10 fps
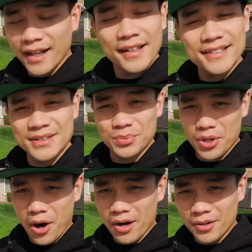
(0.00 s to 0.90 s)
at least it's
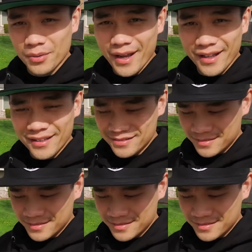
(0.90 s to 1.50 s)
Recaro, right?